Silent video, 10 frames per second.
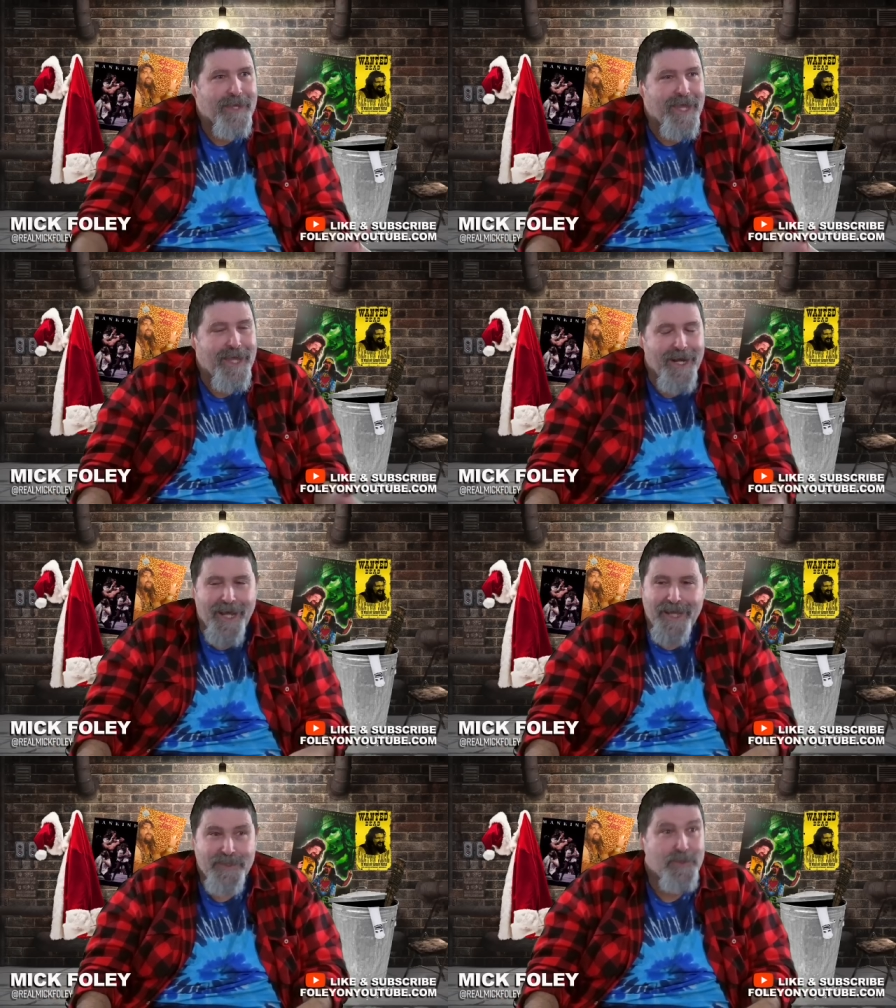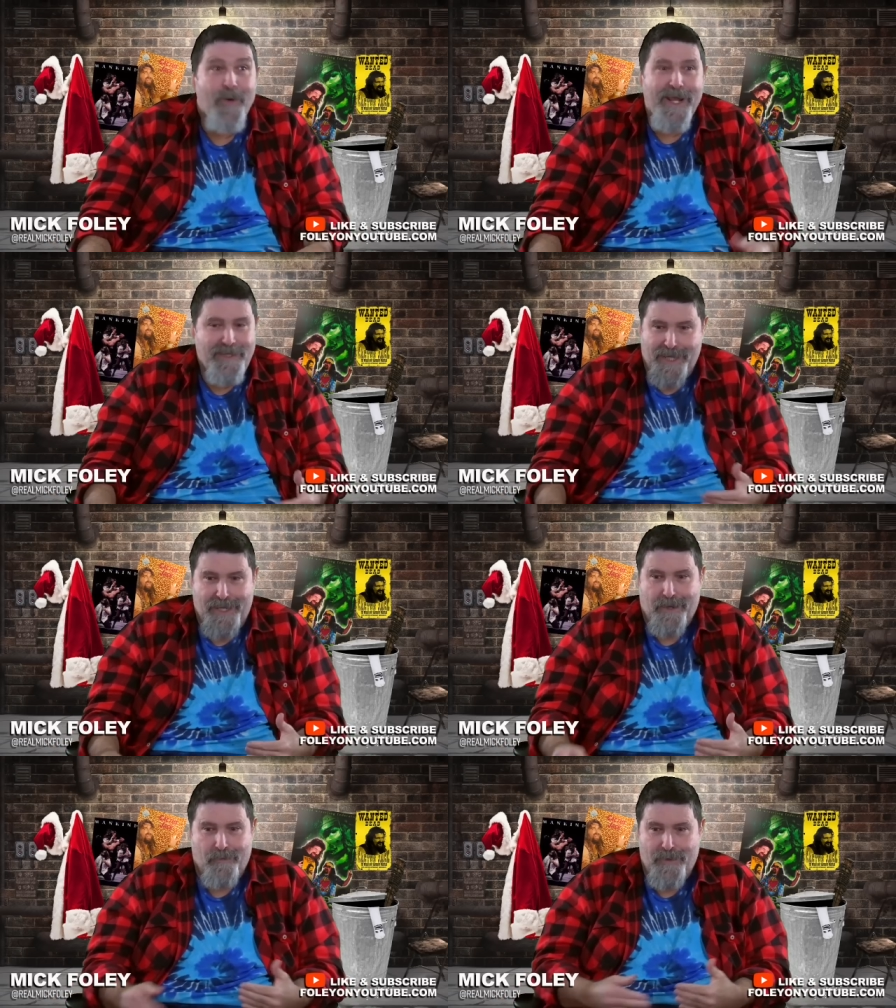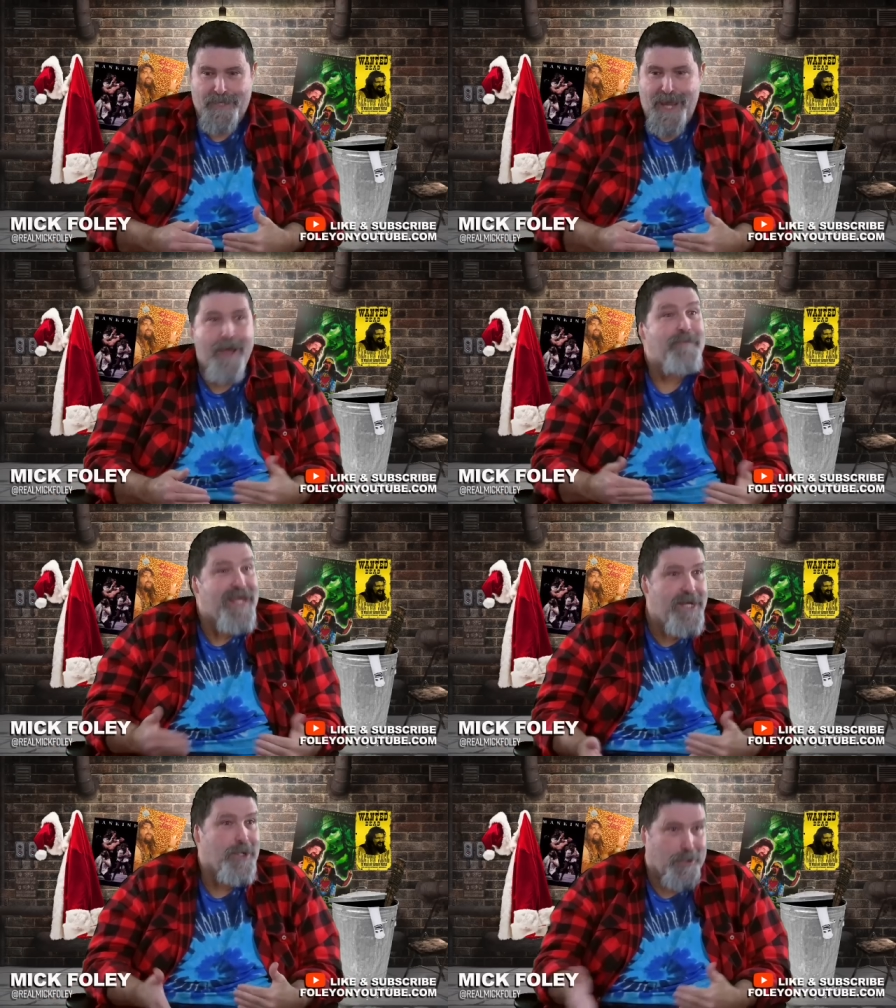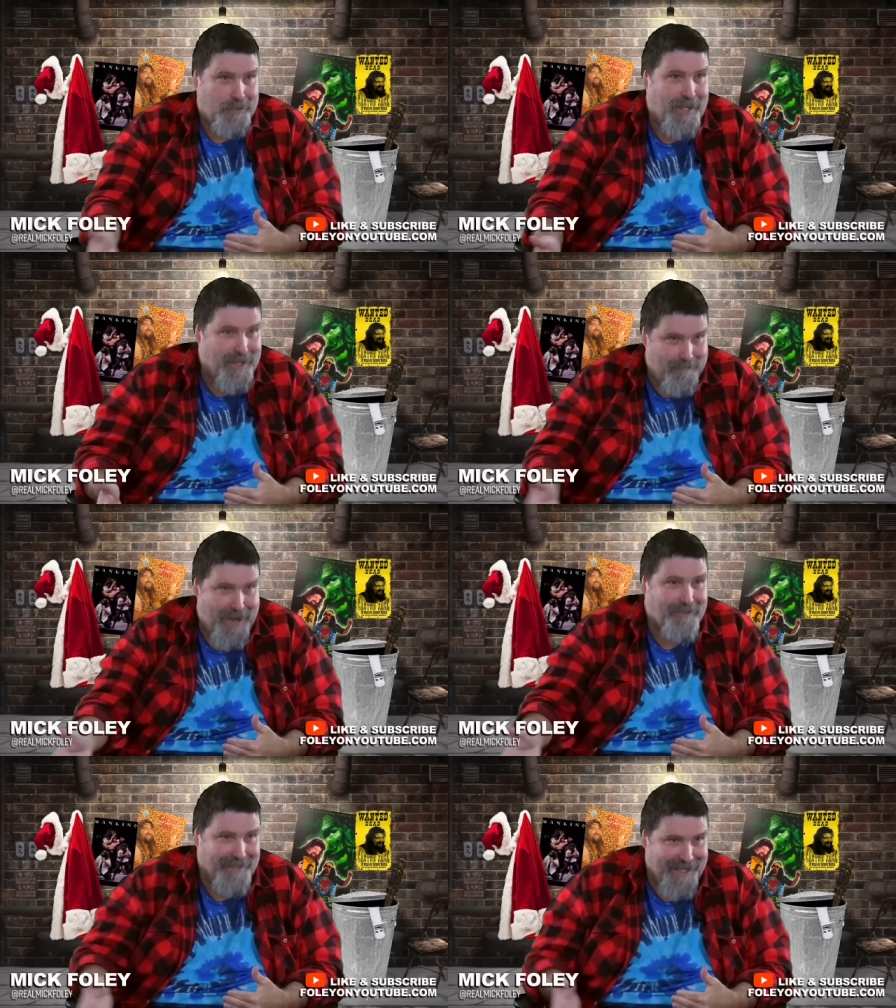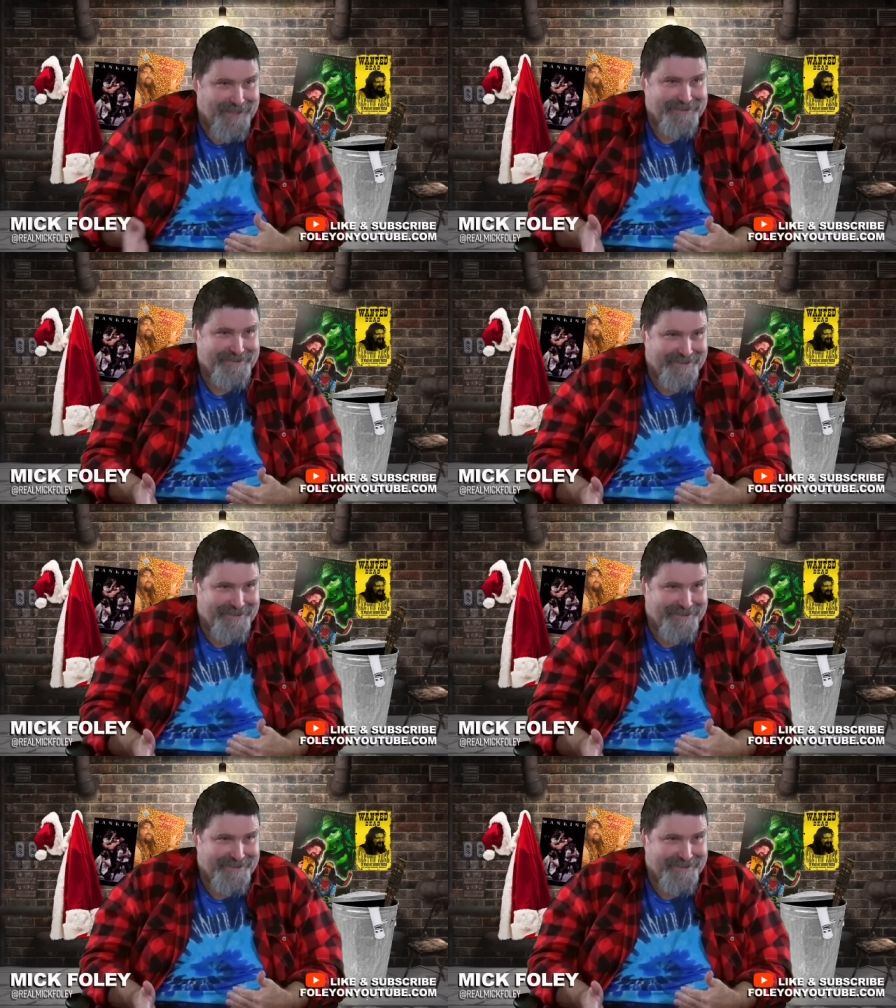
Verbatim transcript: And I, so I think, well, yeah, I'm here, like Meadowlands,